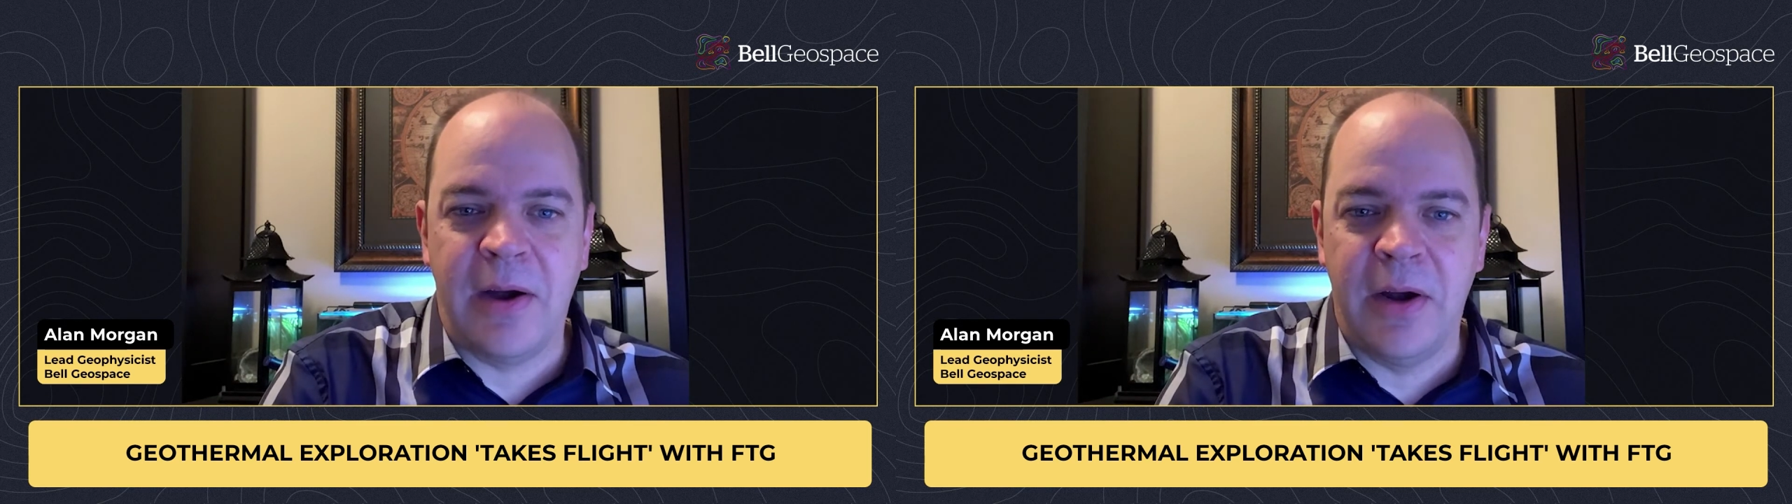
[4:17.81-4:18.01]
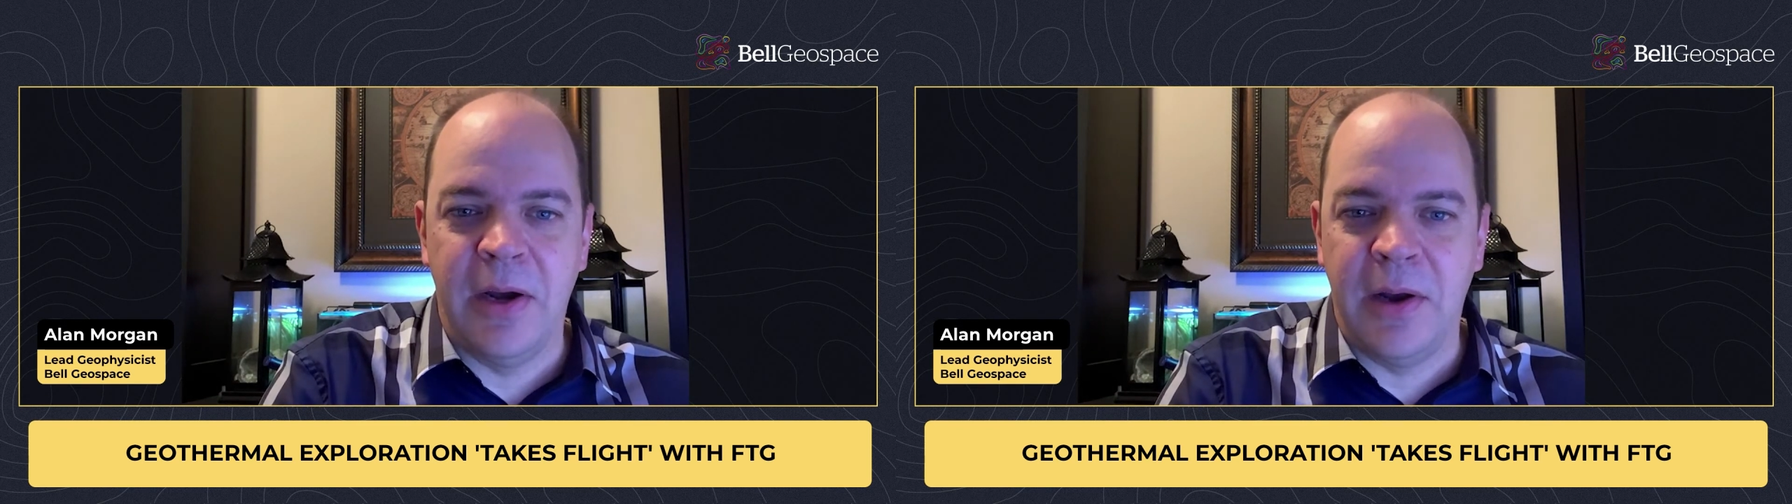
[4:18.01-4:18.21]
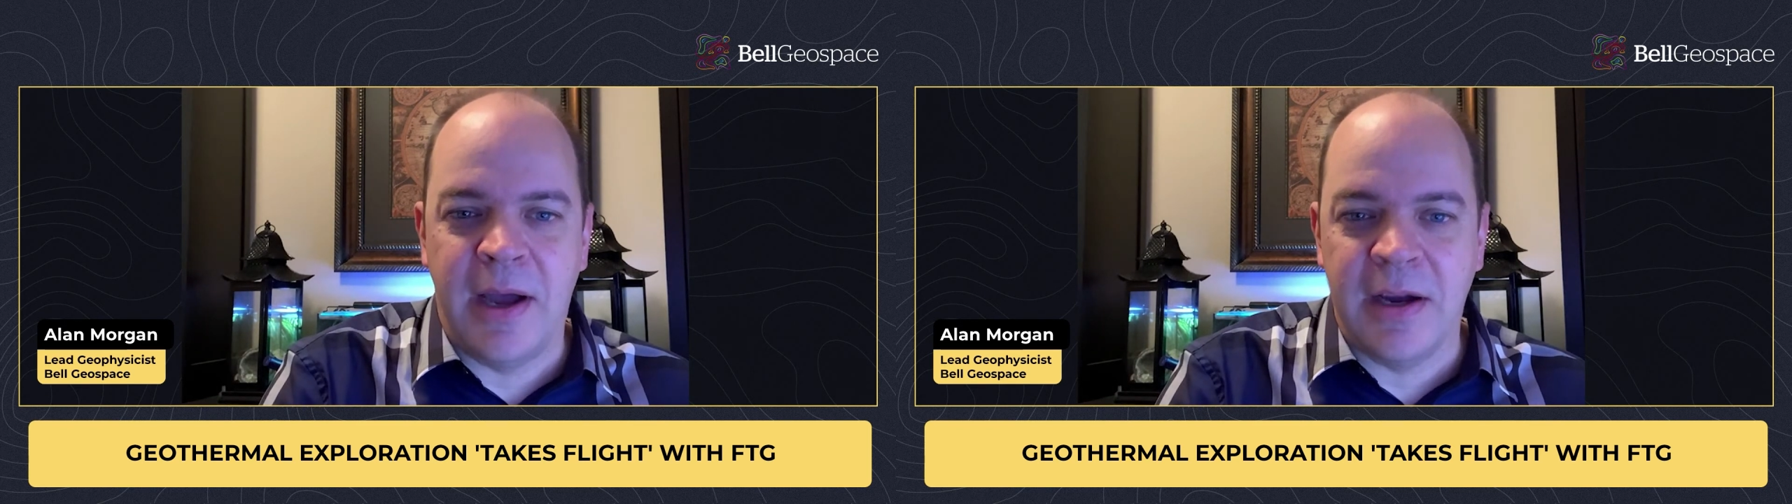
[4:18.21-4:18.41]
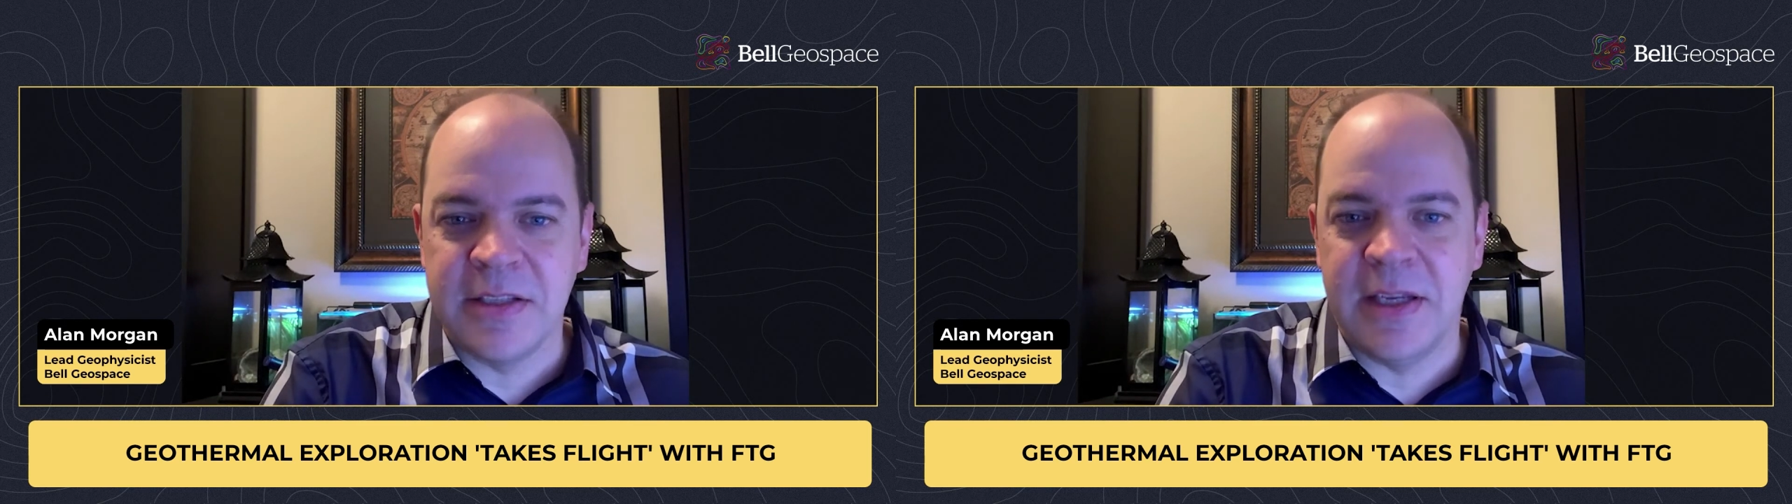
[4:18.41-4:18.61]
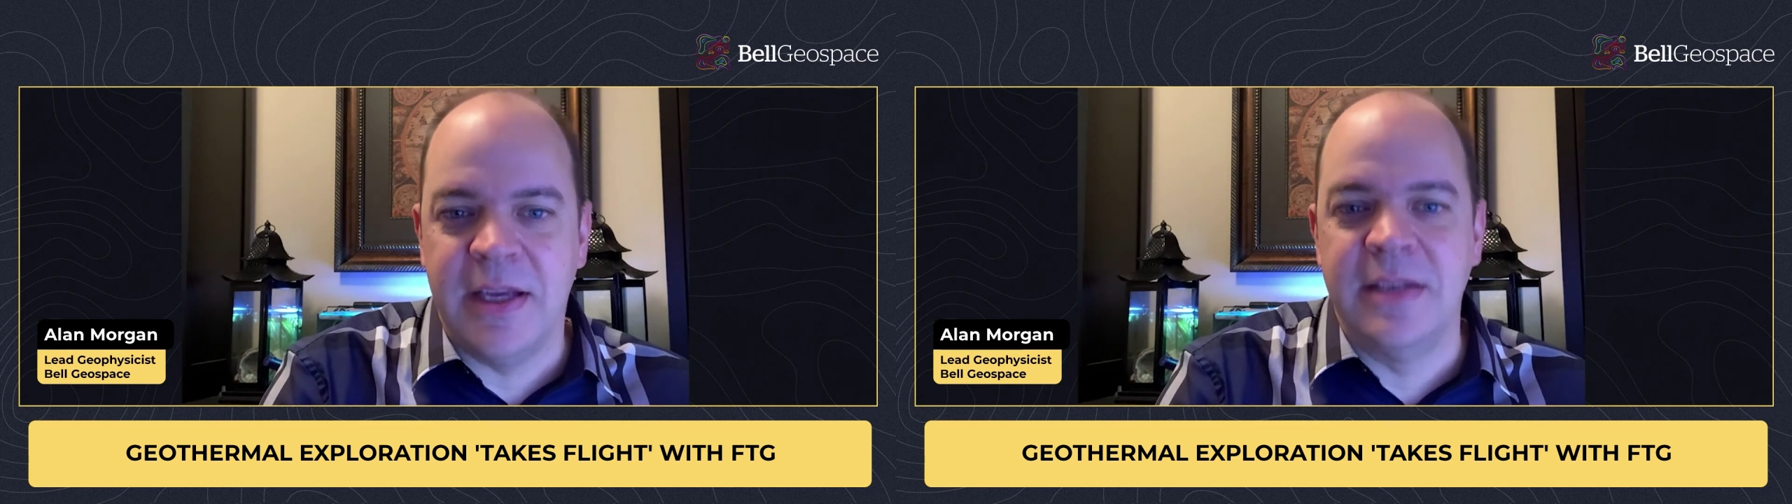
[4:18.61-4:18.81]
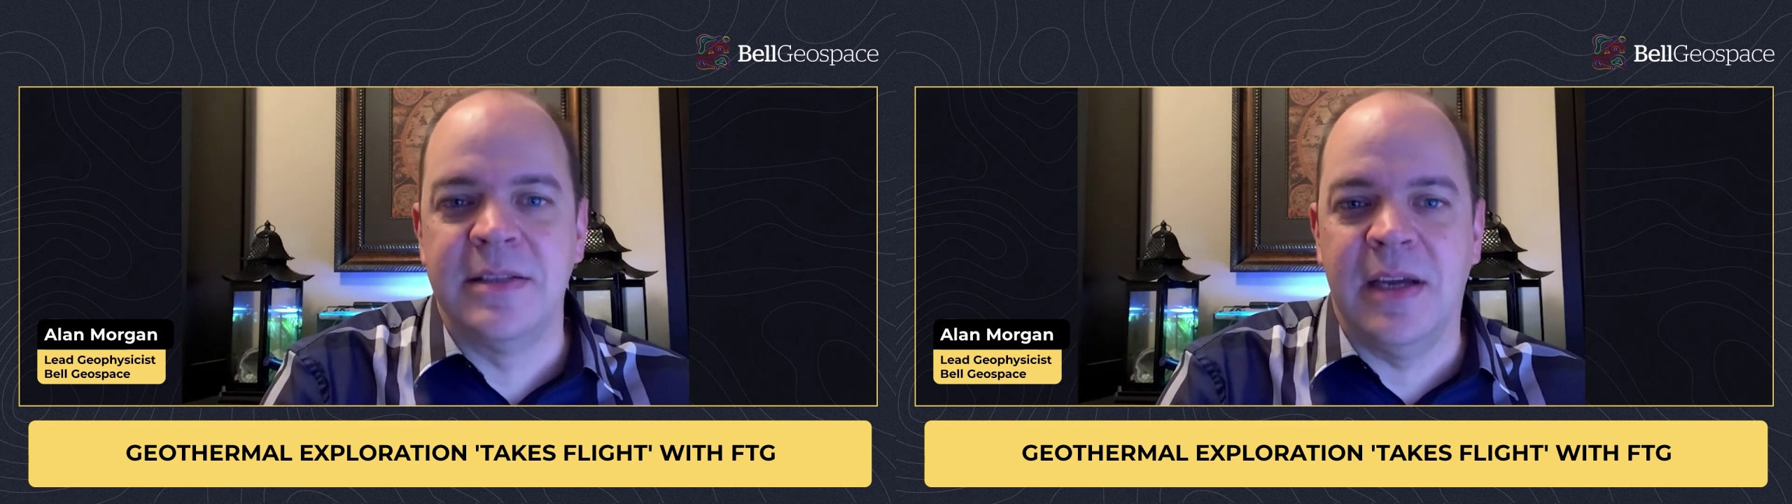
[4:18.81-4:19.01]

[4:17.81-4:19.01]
iron oxide